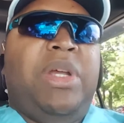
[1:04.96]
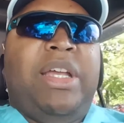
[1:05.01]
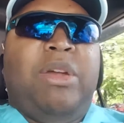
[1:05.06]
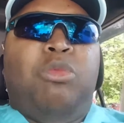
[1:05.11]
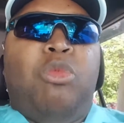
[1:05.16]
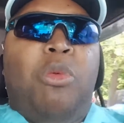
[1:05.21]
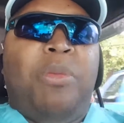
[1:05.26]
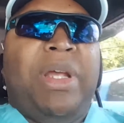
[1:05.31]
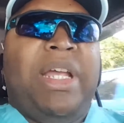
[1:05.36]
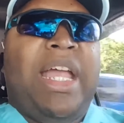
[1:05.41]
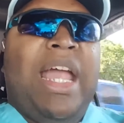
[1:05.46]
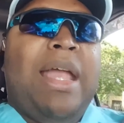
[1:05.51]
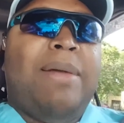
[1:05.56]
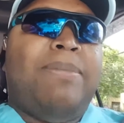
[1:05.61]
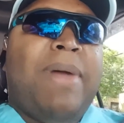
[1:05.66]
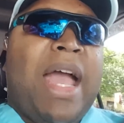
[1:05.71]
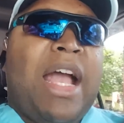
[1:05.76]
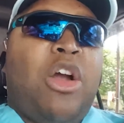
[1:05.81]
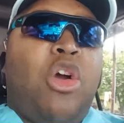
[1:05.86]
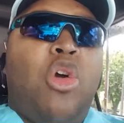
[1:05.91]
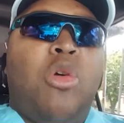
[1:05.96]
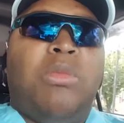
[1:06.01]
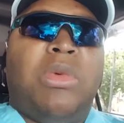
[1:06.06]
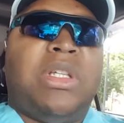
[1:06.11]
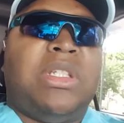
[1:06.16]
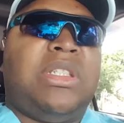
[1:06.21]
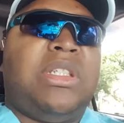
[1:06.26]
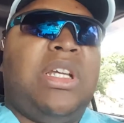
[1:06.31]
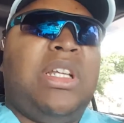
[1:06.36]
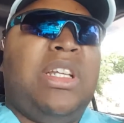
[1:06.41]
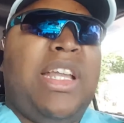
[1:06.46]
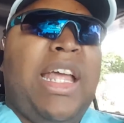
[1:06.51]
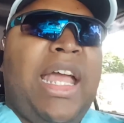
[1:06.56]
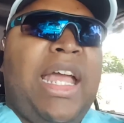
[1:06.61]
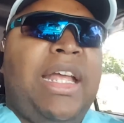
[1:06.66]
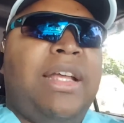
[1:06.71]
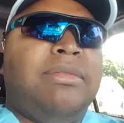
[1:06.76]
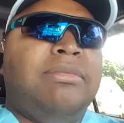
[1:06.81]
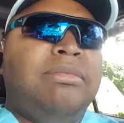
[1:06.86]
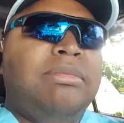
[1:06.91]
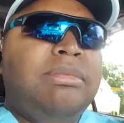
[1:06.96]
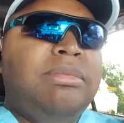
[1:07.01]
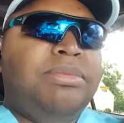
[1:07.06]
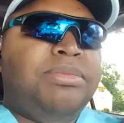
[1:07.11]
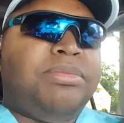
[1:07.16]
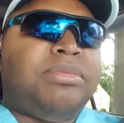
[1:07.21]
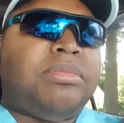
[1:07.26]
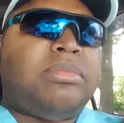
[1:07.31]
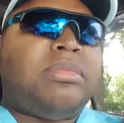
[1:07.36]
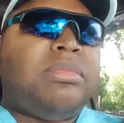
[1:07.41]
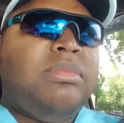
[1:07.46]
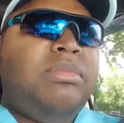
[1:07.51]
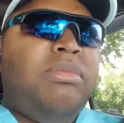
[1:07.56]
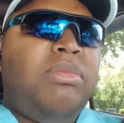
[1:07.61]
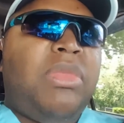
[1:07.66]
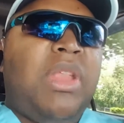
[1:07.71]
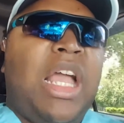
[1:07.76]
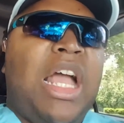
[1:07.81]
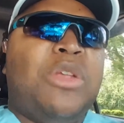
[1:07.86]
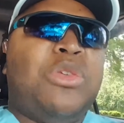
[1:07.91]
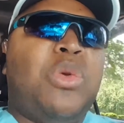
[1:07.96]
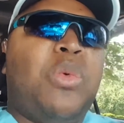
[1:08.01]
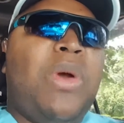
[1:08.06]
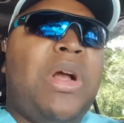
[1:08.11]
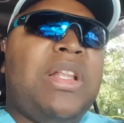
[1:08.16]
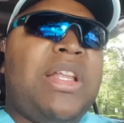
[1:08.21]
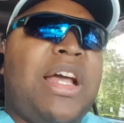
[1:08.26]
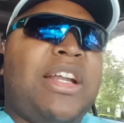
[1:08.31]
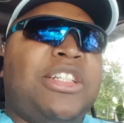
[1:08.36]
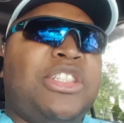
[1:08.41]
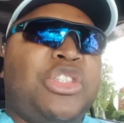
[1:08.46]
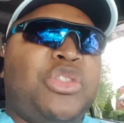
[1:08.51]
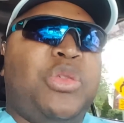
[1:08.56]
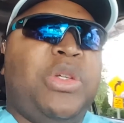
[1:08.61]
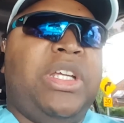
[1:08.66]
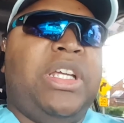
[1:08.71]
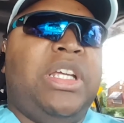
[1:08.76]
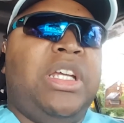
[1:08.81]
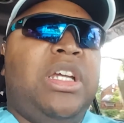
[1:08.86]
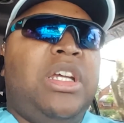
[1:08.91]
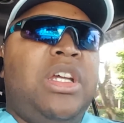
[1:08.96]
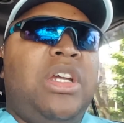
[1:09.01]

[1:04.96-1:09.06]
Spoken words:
when we came back home on Sunday, as we run down the street,